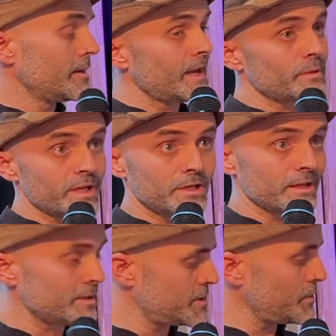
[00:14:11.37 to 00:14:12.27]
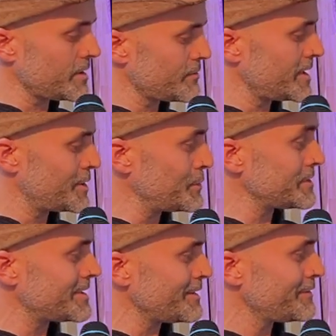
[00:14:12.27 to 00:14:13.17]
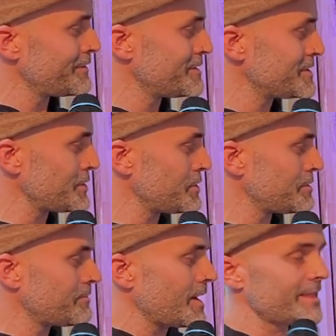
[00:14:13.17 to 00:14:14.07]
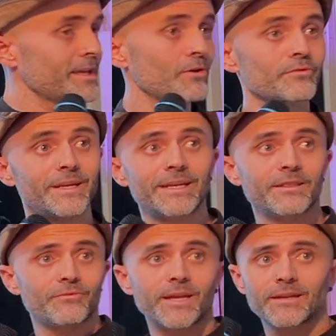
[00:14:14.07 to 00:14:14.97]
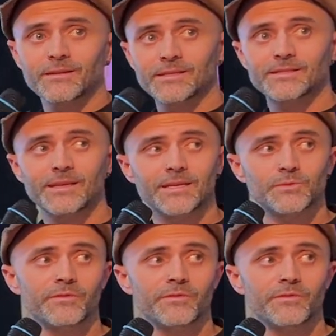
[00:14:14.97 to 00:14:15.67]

And we can do other really cool stuff. So I think already at the recognize stage,